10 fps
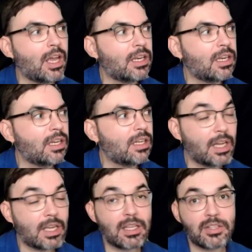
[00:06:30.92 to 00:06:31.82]
And
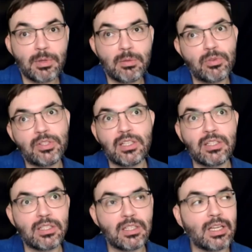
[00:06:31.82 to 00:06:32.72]
that has been
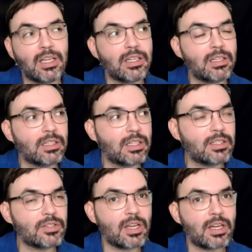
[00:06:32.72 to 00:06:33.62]
presented here in the
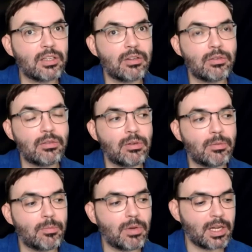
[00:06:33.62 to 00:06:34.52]
DCIO
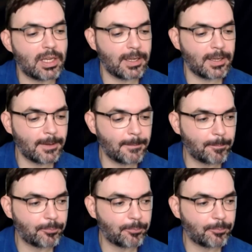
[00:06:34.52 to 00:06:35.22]
by